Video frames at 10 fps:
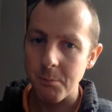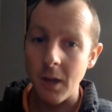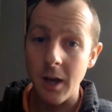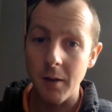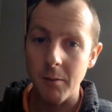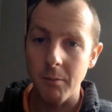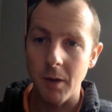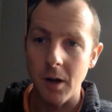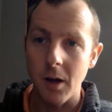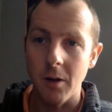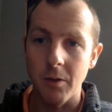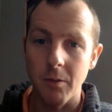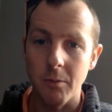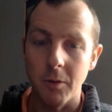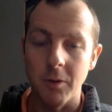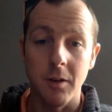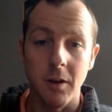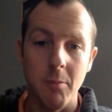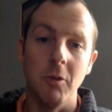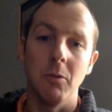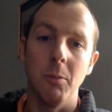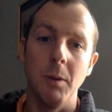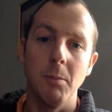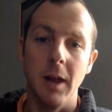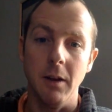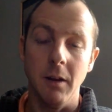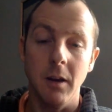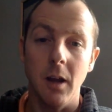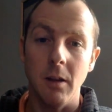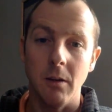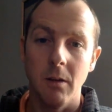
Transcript: and most of the time, those will be blended together.